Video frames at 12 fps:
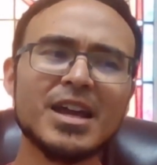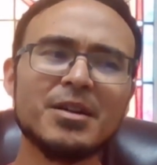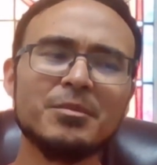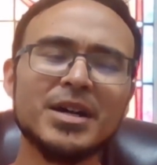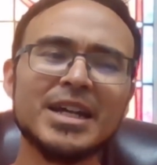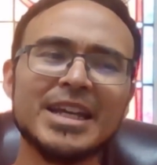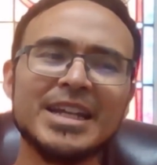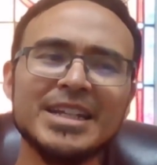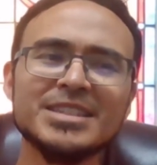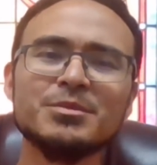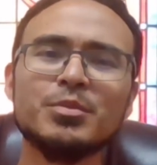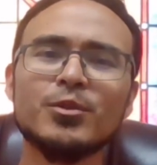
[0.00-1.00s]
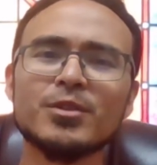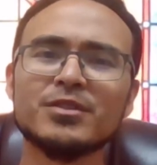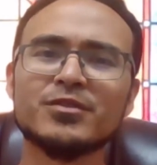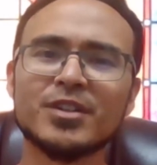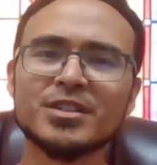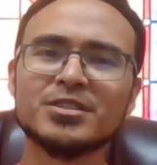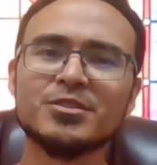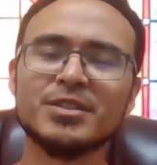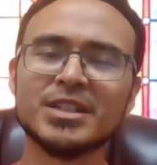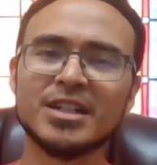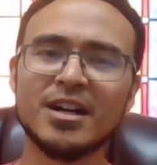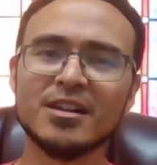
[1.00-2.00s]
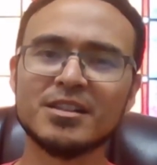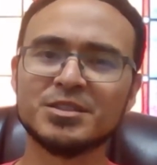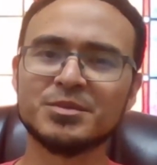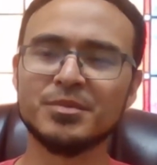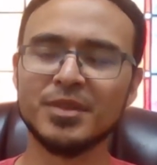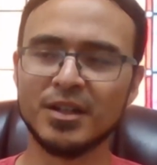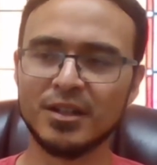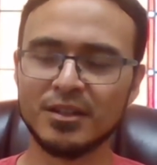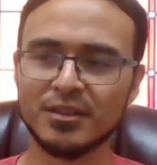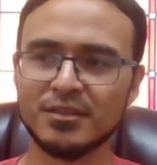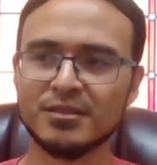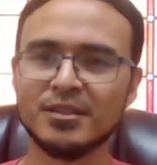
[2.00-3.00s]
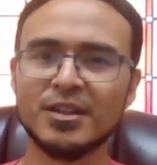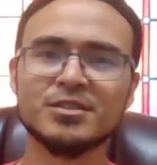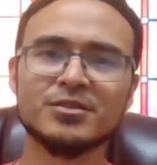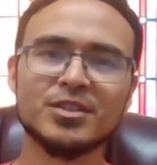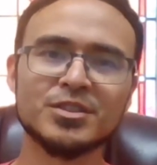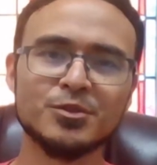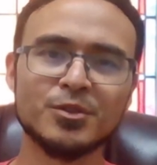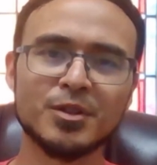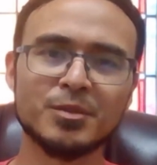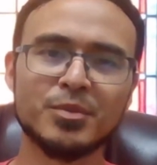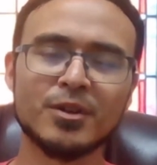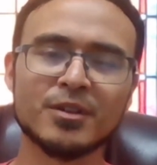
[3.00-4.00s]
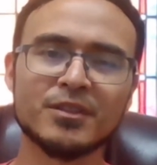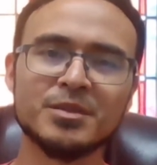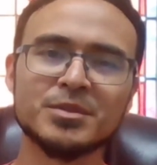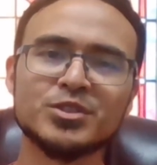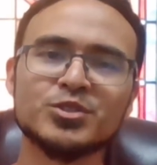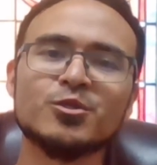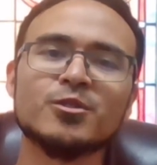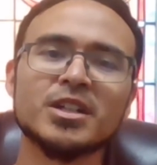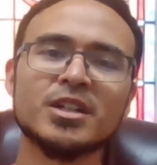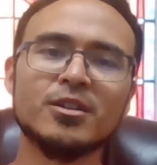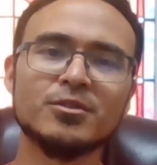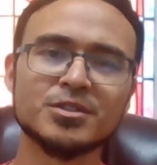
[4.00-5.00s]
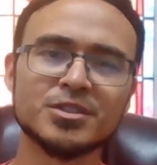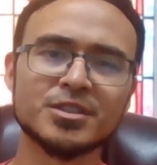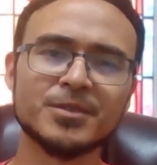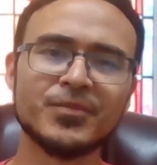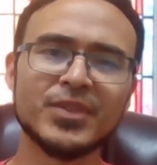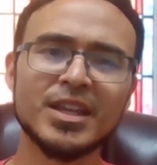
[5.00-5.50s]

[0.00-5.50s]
but it is important for us to acknowledge uh, those of us who are part of the majority culture.